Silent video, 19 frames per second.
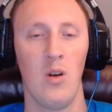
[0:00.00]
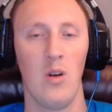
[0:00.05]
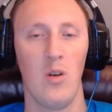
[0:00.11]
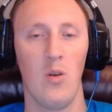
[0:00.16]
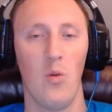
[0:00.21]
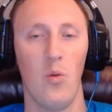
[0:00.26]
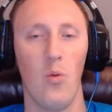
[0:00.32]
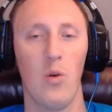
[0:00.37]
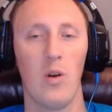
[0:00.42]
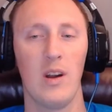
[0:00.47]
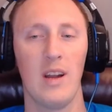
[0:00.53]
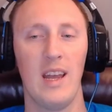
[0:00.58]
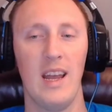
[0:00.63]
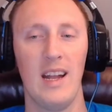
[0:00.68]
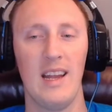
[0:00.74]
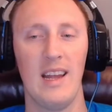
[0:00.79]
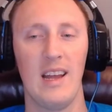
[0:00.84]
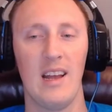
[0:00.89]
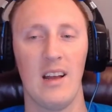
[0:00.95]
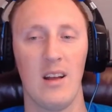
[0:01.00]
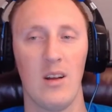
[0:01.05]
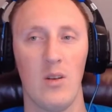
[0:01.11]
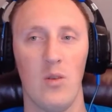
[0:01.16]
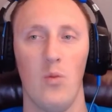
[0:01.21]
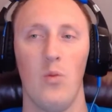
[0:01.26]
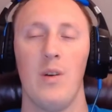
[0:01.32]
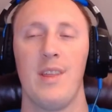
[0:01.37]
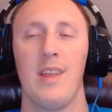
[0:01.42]
we're getting
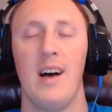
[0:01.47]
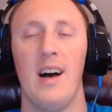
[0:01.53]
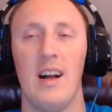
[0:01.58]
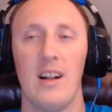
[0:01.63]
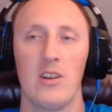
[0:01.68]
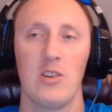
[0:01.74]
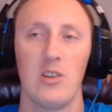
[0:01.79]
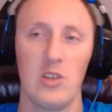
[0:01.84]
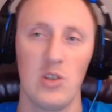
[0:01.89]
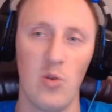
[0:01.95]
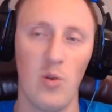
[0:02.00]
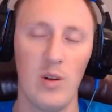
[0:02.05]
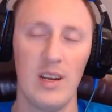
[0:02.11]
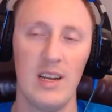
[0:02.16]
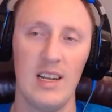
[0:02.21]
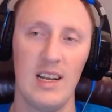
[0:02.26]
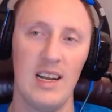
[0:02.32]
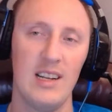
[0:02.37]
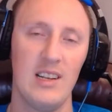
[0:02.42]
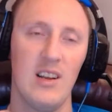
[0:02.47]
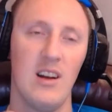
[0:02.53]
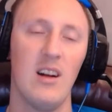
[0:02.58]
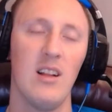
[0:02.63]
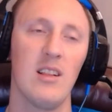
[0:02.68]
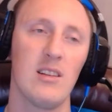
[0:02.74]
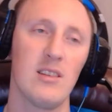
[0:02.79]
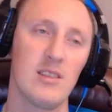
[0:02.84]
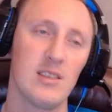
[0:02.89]
with
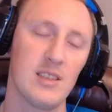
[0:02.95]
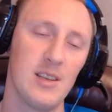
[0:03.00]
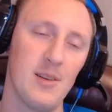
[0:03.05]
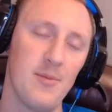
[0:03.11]
$129